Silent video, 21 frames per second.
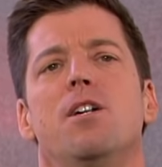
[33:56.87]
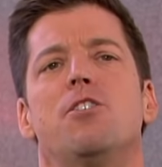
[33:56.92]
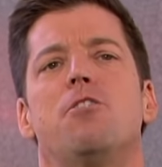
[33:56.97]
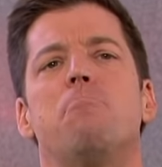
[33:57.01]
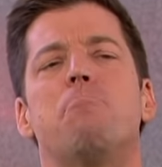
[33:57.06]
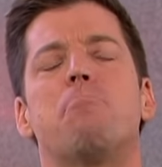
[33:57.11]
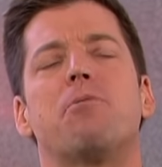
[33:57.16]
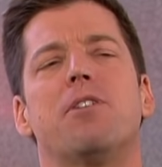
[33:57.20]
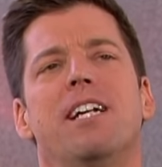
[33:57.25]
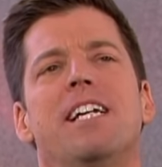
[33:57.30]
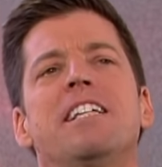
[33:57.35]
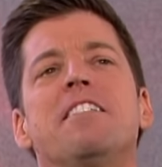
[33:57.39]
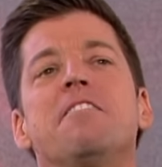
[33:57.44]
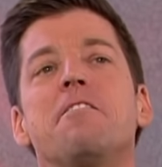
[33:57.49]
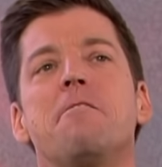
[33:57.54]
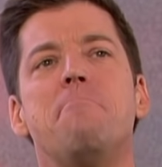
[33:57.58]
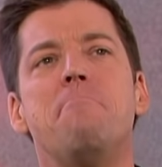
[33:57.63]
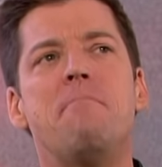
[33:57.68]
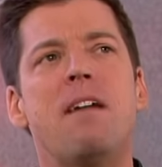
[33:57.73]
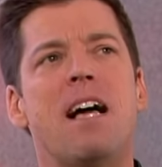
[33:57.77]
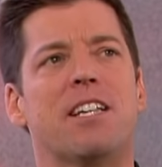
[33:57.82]
to bring
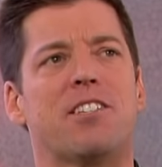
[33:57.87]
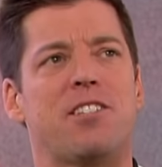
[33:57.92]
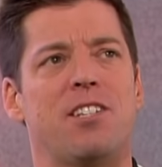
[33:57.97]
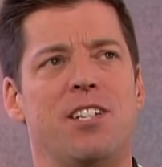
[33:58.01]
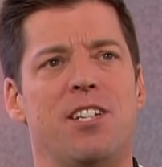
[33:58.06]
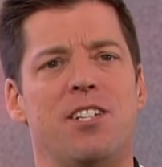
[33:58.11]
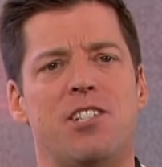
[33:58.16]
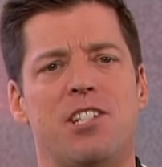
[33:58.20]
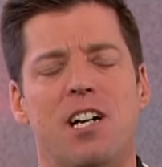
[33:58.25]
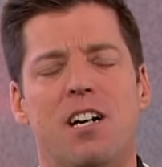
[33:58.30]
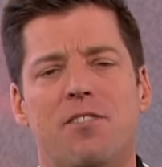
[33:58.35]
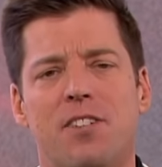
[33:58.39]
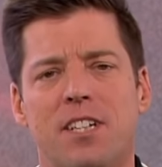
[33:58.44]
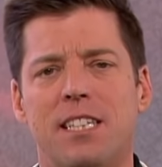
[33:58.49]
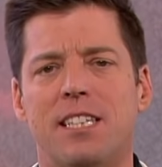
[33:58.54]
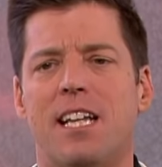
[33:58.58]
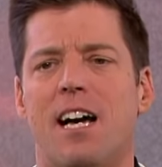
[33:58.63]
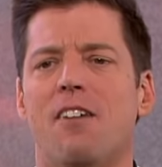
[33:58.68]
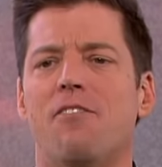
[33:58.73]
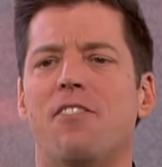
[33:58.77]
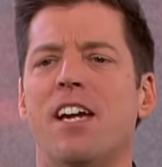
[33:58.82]
the message of a
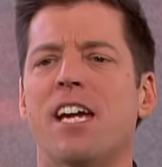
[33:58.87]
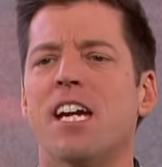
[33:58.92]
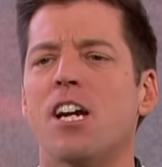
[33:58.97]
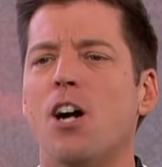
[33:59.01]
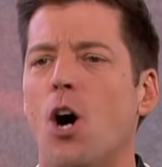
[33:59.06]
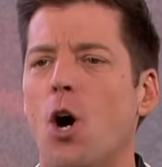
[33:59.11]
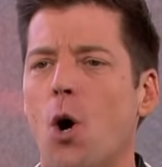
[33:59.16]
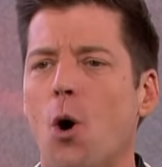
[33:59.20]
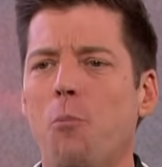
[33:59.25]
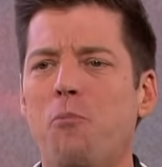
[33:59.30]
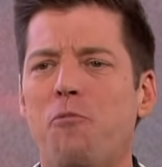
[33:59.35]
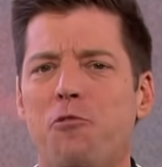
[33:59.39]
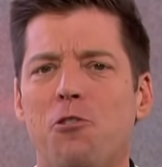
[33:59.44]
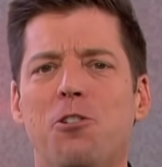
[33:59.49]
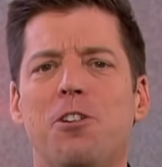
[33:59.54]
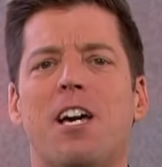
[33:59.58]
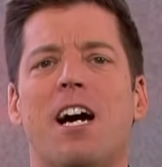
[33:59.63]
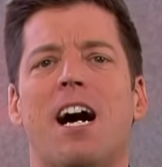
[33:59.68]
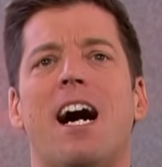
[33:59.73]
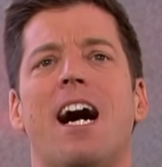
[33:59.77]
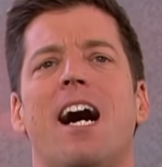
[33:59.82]
loving, hopeful
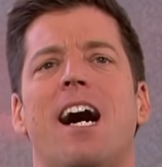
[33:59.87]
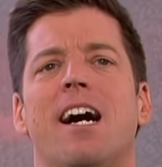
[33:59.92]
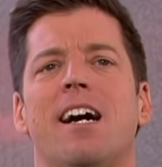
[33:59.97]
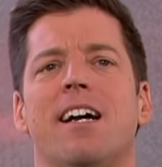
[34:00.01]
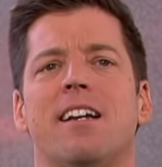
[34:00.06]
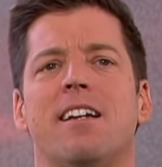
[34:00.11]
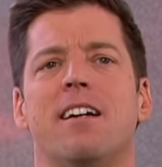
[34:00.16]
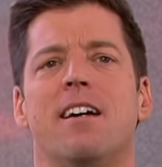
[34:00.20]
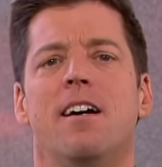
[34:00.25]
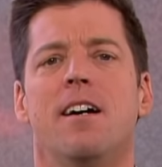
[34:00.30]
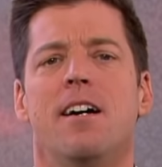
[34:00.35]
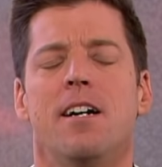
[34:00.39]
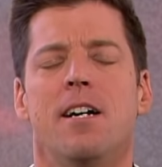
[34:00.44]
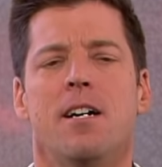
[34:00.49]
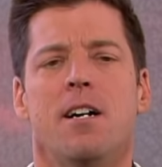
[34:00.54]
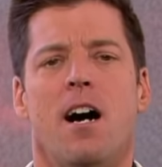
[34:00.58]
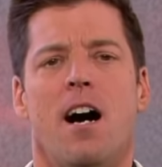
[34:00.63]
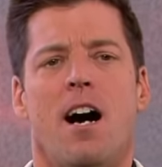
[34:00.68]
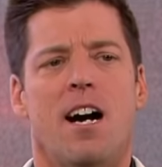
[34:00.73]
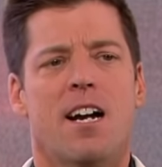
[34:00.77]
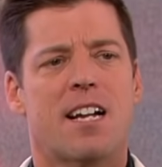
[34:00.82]
God,
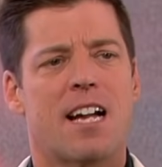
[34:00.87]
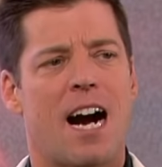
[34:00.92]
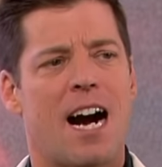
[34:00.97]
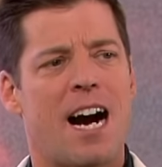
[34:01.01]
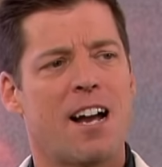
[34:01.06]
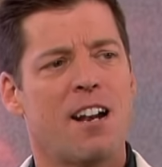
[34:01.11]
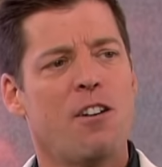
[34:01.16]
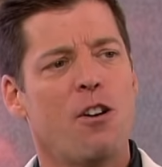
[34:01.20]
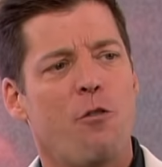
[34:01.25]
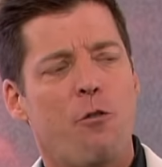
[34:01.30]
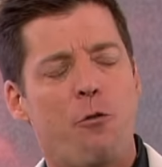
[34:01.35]
a God